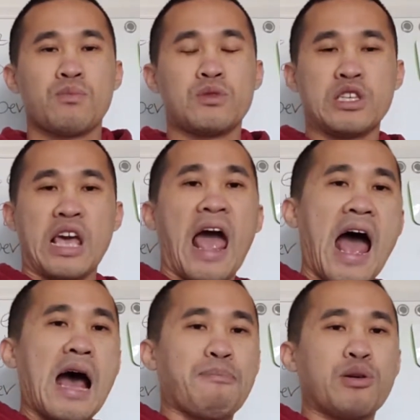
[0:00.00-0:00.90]
the
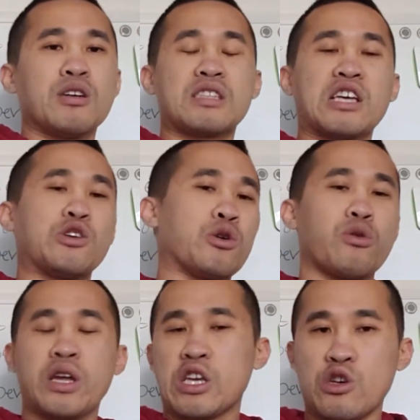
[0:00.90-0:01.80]
app that you
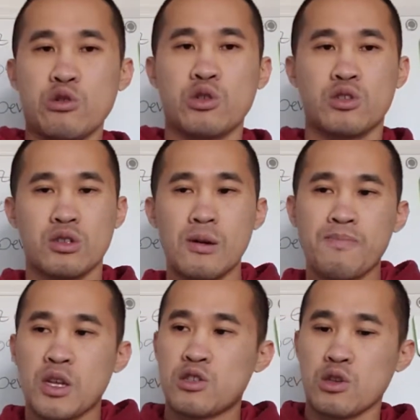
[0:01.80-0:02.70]
already use.
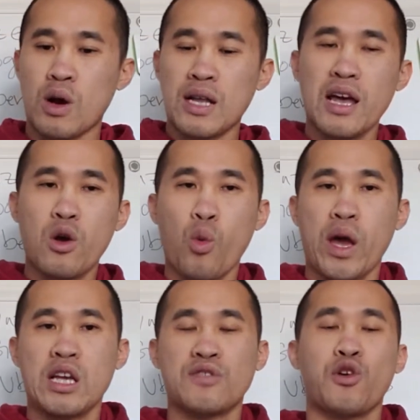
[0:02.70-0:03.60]
So I like
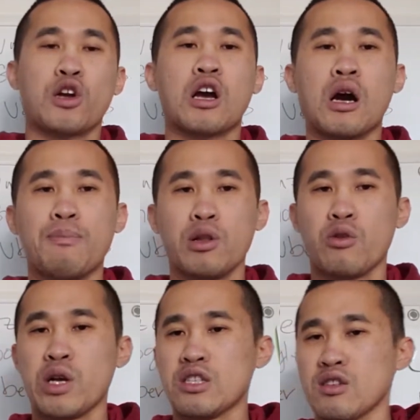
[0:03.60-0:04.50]
Waze for a couple of
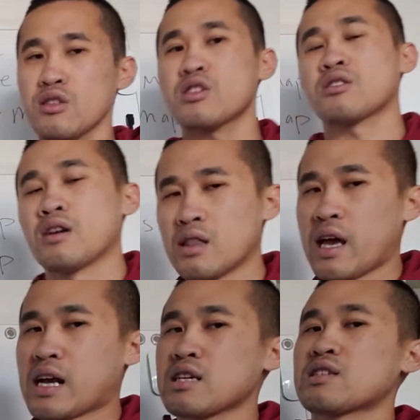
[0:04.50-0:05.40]
reasons.
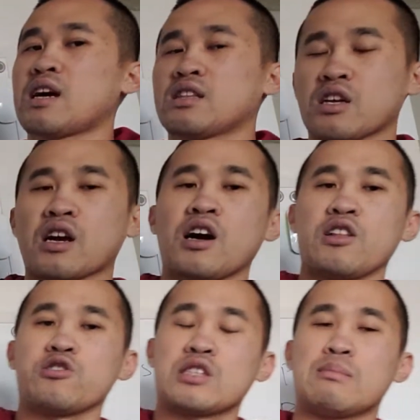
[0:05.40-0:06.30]
Like I said, the
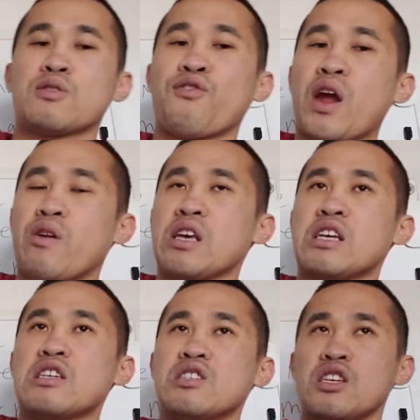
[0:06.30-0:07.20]
color scheme is very
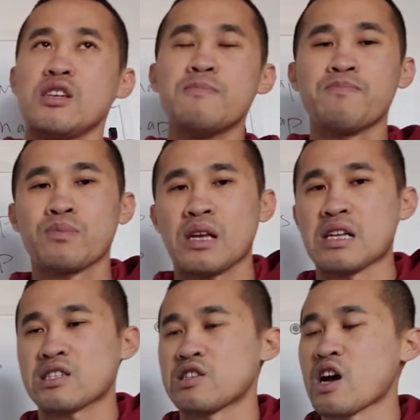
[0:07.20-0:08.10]
easy.
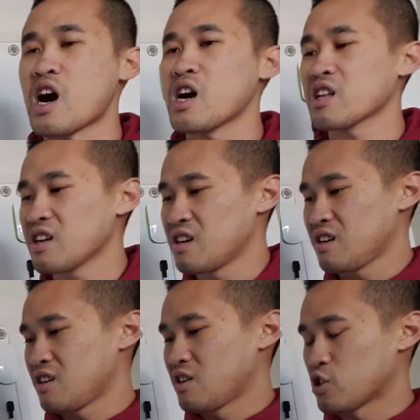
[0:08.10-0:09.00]
It's not,
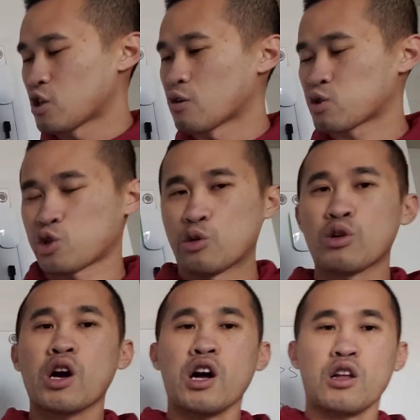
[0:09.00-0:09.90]
too
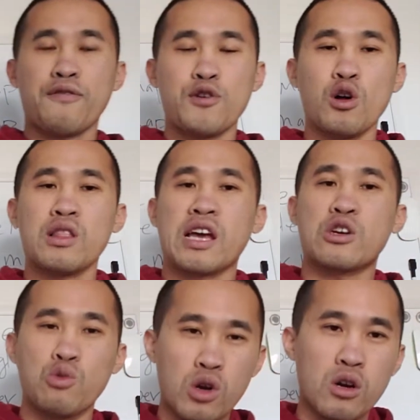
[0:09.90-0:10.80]
colorful like
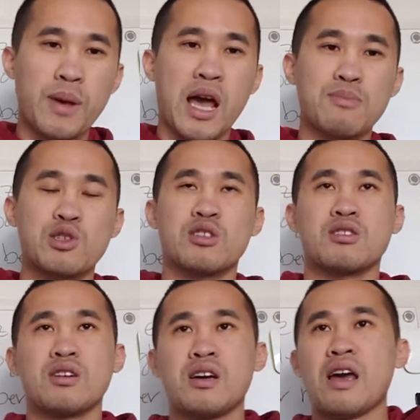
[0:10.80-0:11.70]
Google Maps,
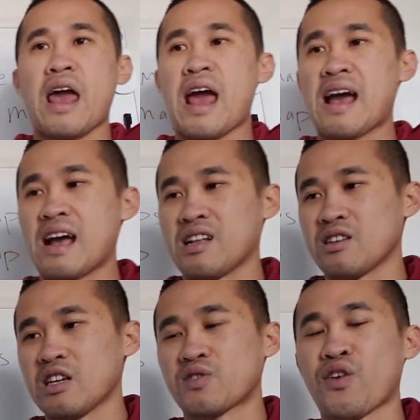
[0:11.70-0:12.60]
and
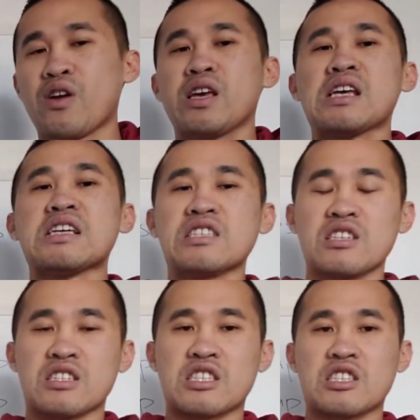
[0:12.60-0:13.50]
it's very easy
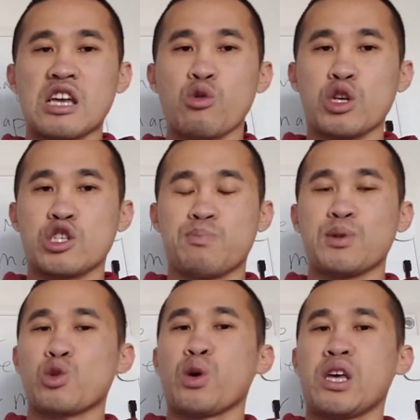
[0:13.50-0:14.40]
to distinguish
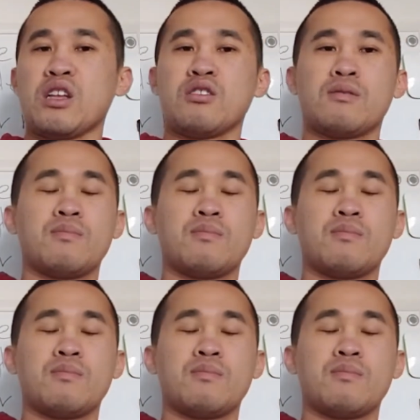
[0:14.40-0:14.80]
between